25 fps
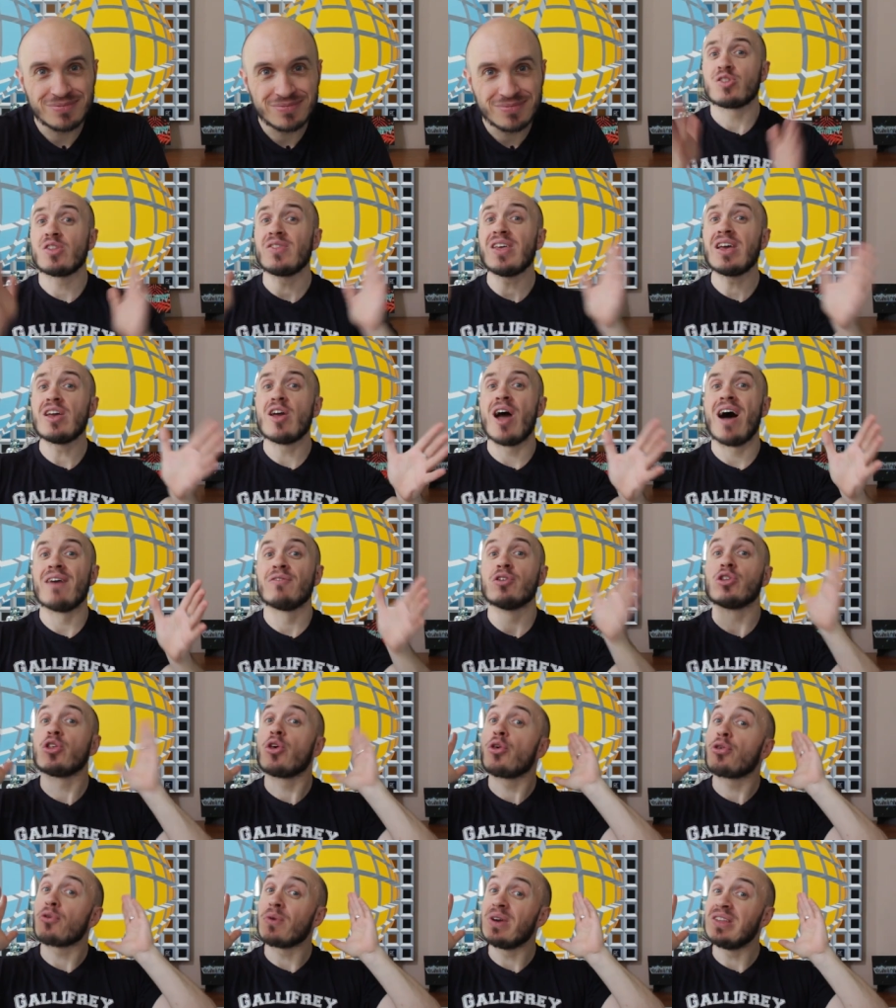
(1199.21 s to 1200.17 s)
So there you have
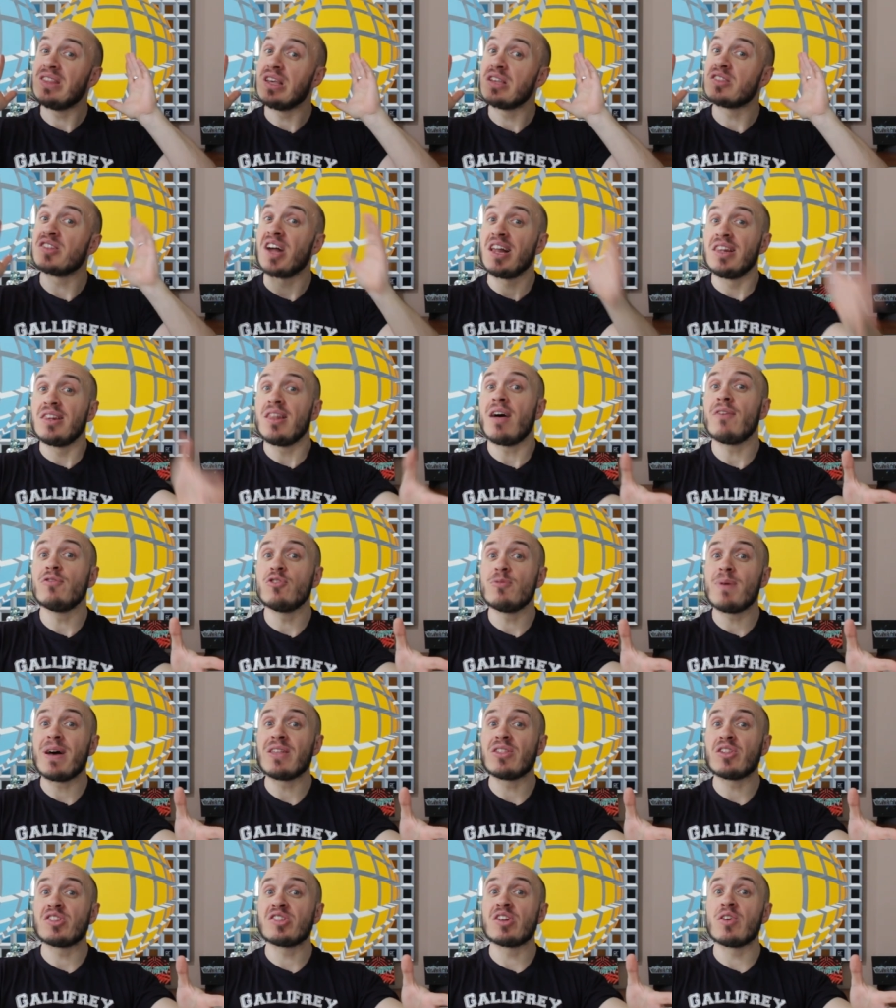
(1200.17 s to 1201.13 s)
it, the three things I loved
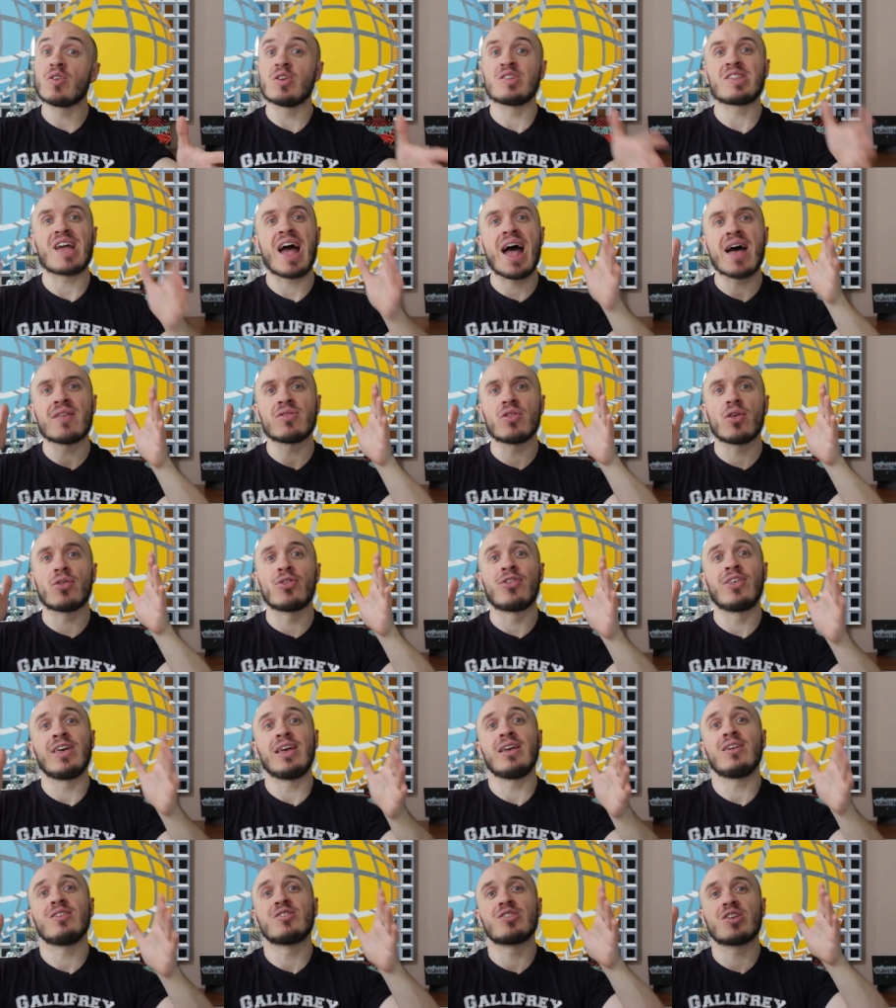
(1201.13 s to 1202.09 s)
about the series and the
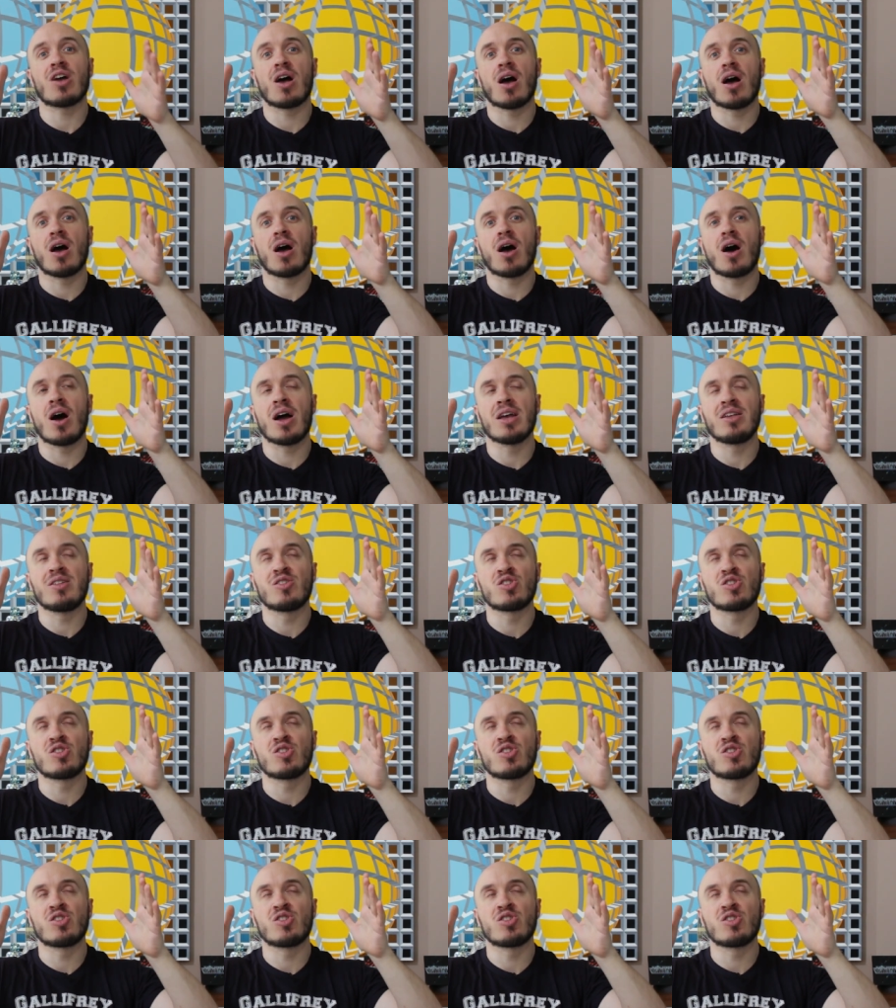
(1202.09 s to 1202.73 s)
things I